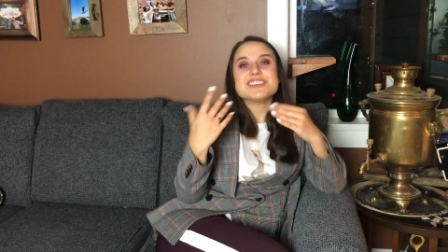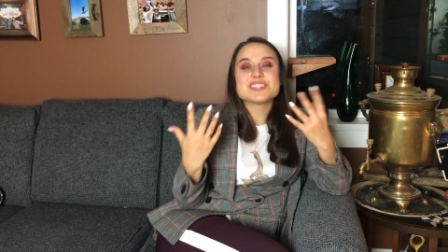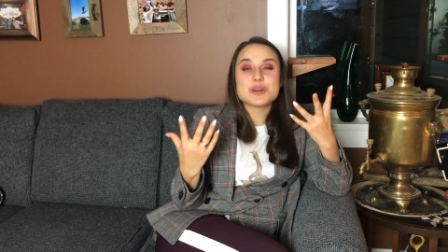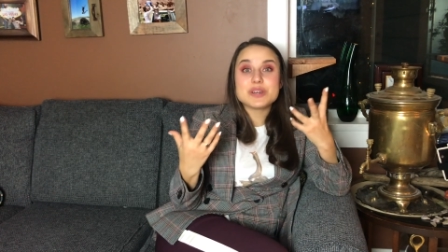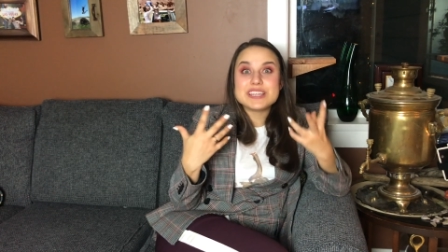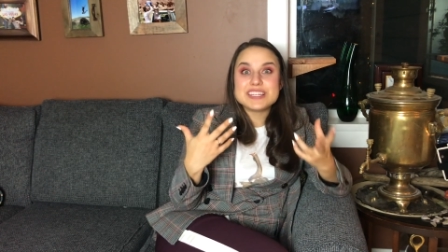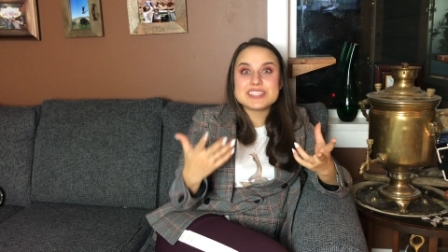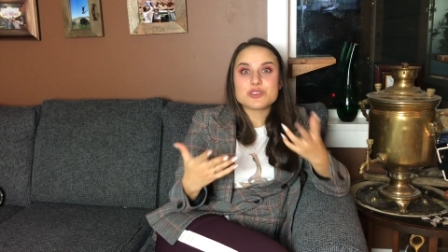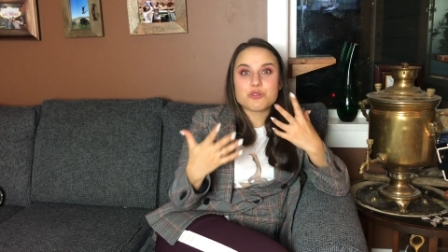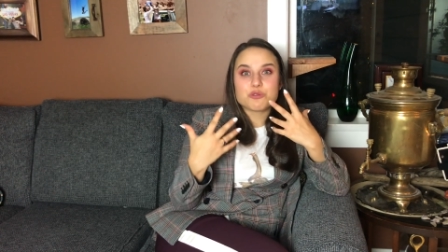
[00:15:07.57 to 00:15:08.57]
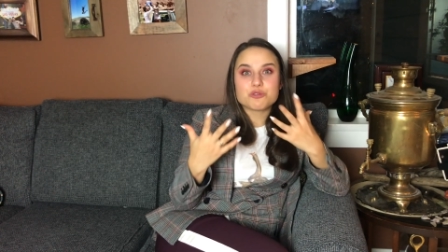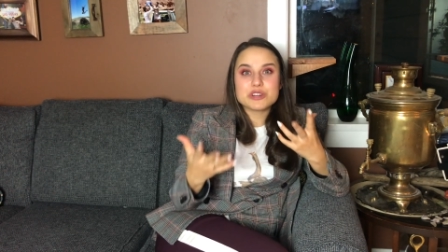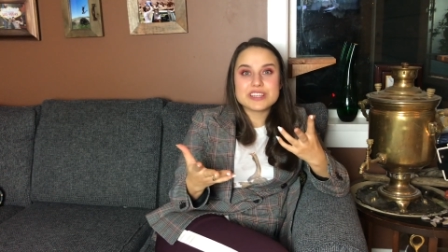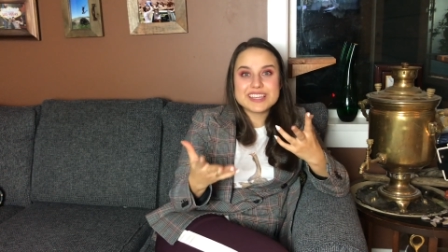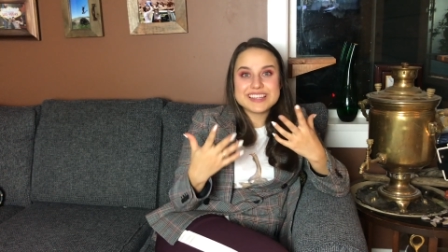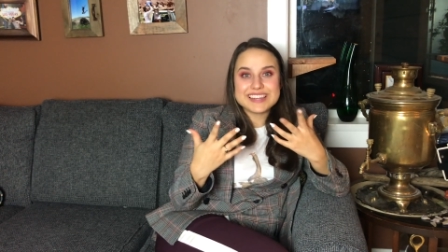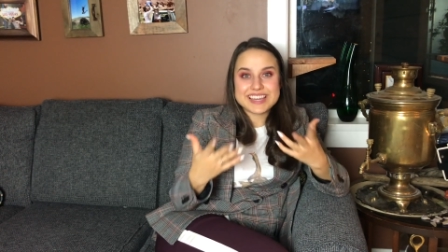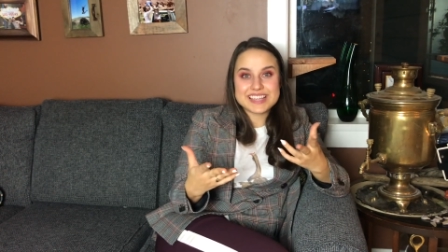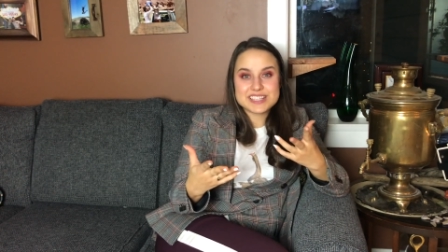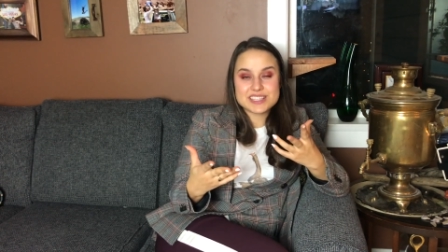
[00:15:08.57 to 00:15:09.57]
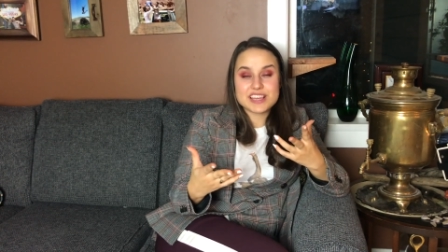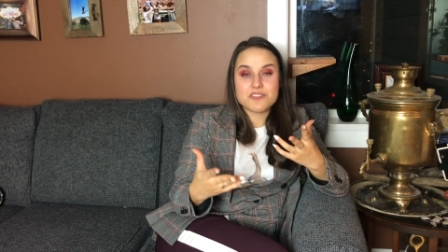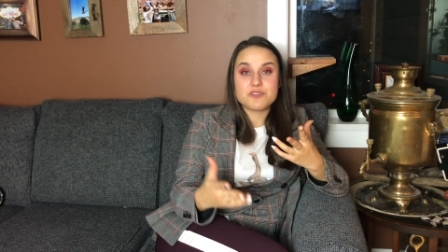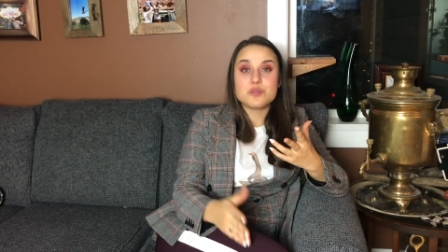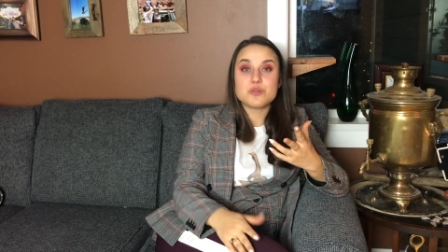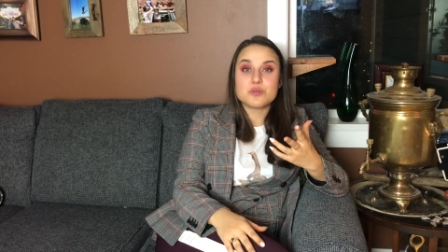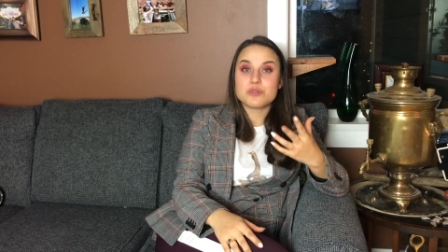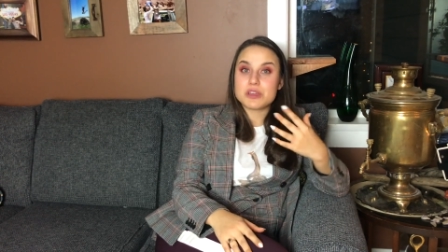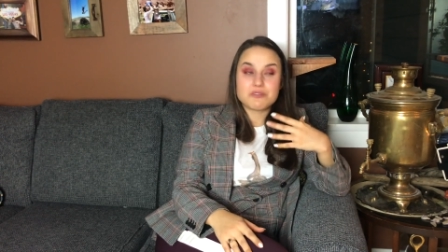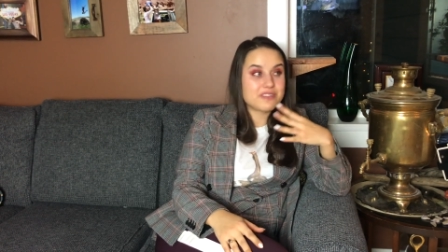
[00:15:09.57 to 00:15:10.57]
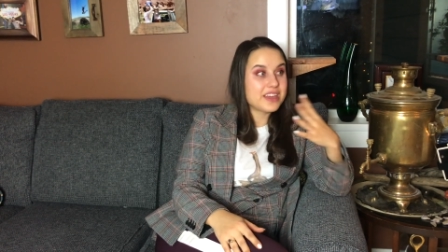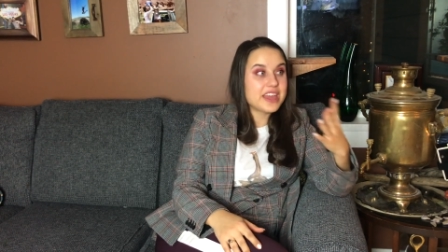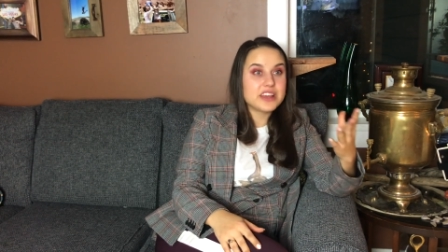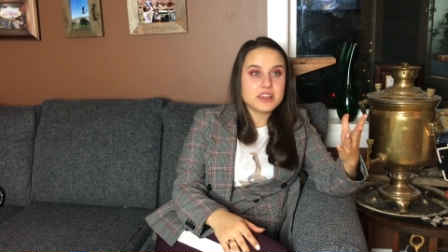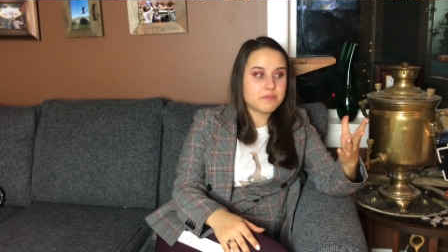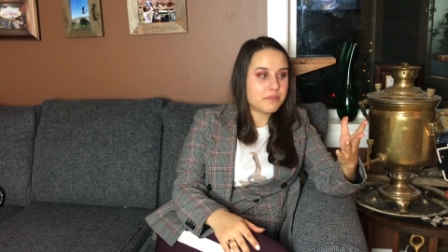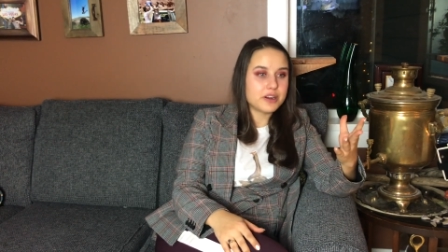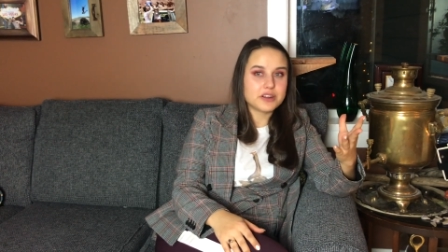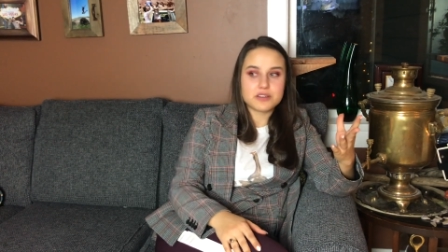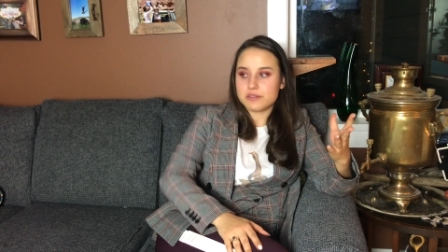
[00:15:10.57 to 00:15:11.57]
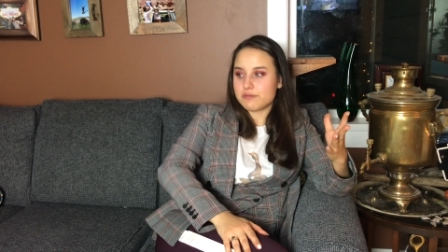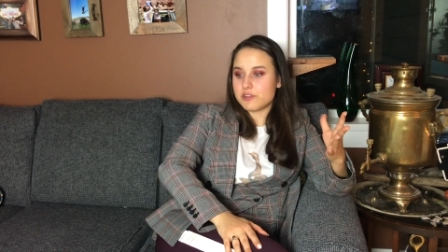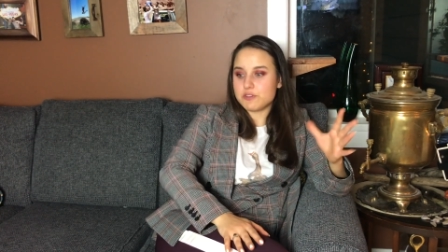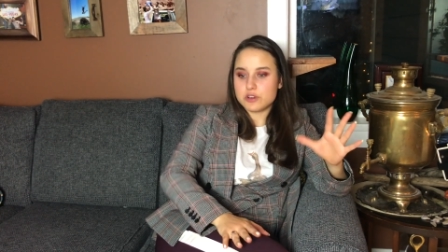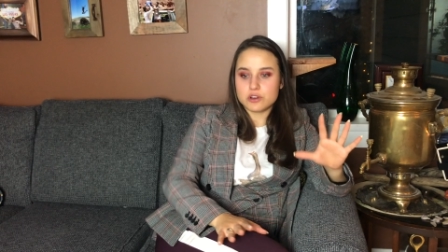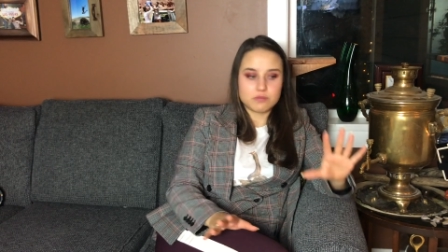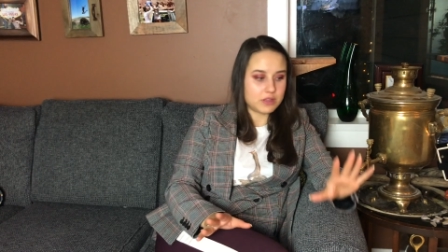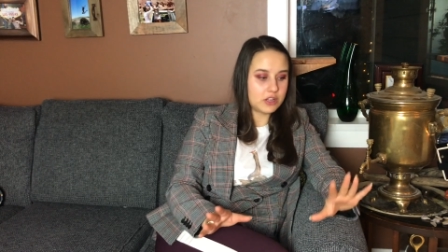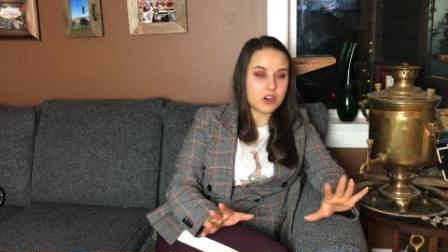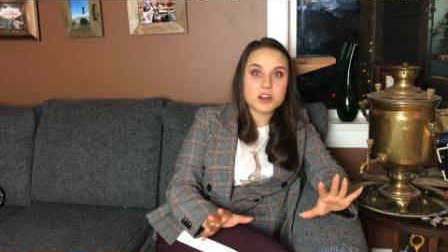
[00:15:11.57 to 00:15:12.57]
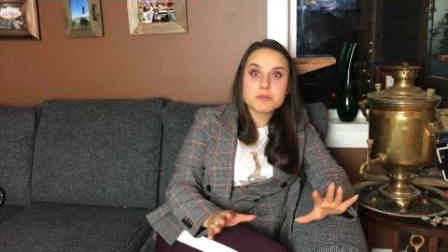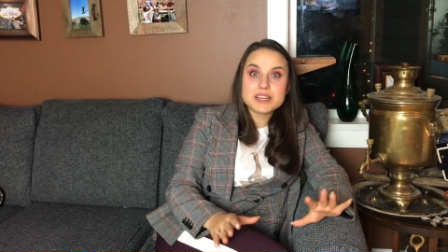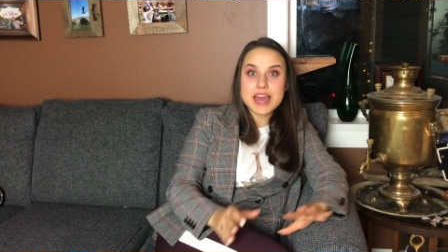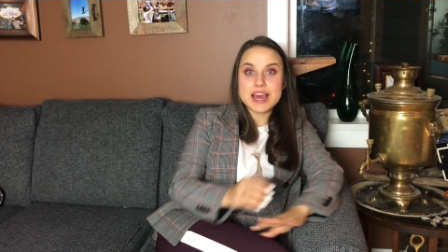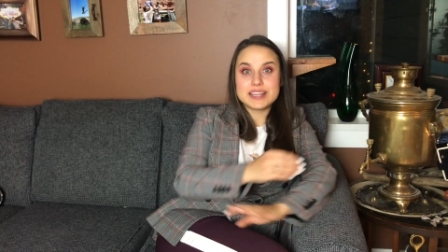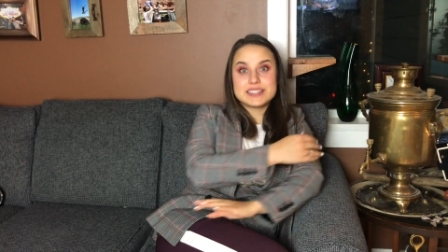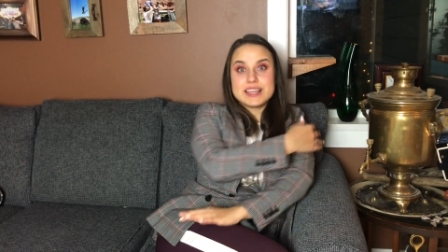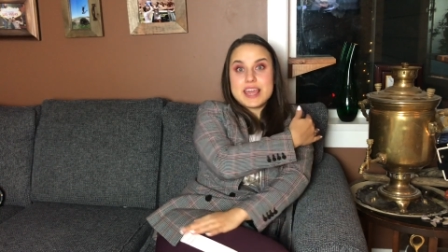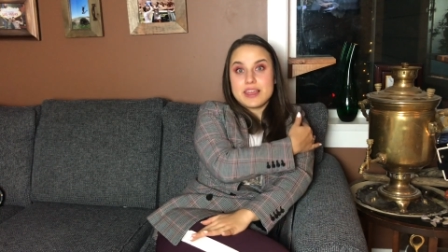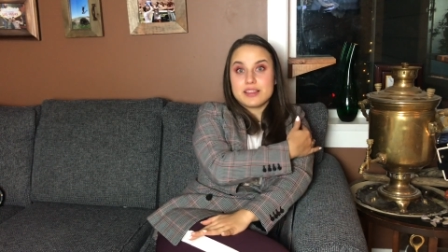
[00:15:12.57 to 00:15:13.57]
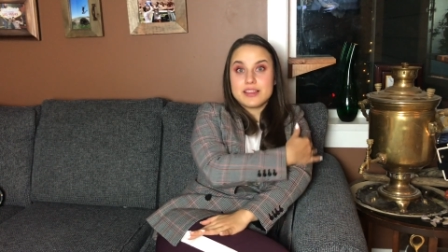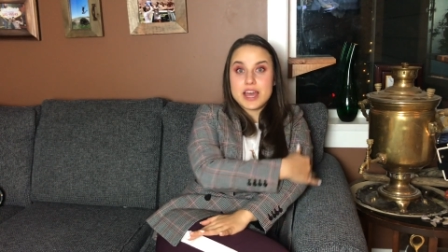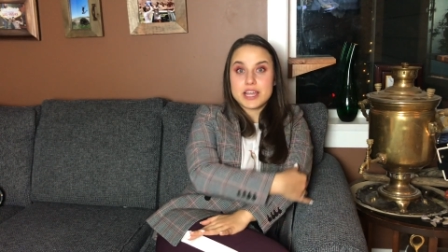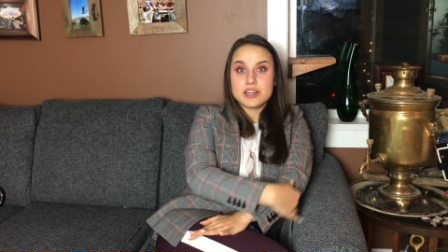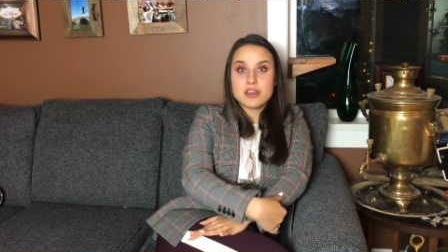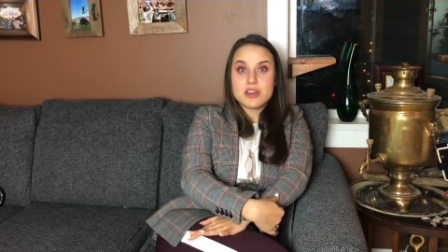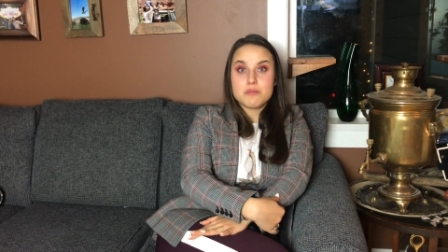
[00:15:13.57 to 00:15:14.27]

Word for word: So it is really nice if any part of the garment has a line,